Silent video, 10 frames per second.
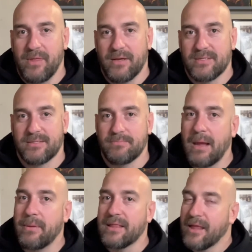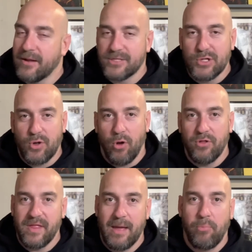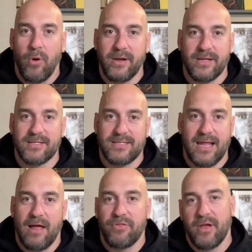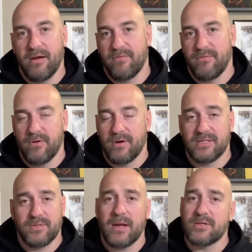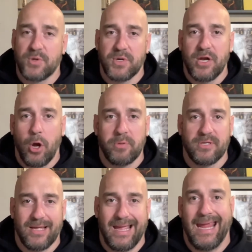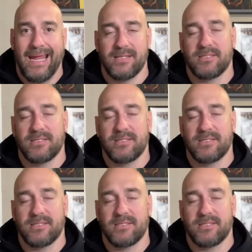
That was maybe a little too cold at that point to sit out there because the record store didn't open until 8.